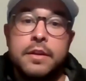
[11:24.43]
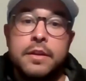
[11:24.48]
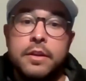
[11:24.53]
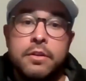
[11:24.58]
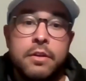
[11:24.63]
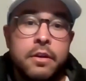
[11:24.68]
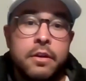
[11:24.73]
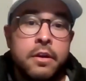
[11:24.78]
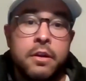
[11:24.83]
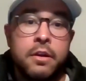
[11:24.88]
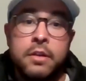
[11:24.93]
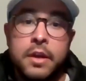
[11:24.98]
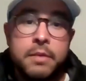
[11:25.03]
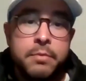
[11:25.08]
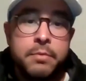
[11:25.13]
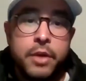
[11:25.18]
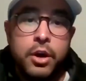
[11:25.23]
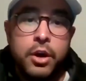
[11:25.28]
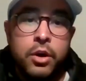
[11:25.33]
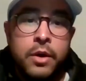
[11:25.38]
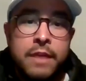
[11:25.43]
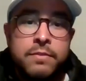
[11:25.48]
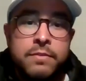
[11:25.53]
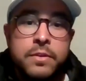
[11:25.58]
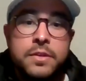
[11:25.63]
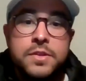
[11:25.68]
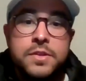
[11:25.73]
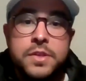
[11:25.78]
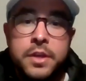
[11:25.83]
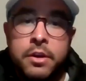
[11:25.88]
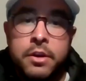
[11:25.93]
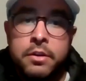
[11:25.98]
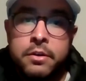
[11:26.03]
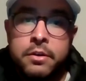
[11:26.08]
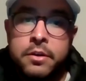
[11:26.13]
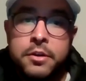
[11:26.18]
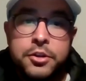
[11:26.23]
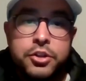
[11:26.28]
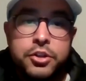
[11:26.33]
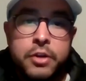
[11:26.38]
They're going to let him go after this year.
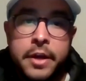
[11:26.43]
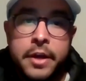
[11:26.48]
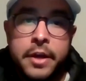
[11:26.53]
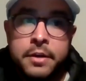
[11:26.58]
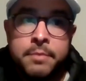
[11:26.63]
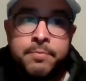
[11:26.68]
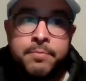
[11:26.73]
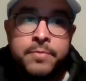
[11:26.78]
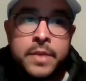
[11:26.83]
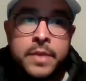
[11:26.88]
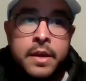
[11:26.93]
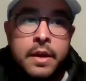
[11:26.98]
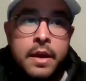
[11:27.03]
They're going to trade him.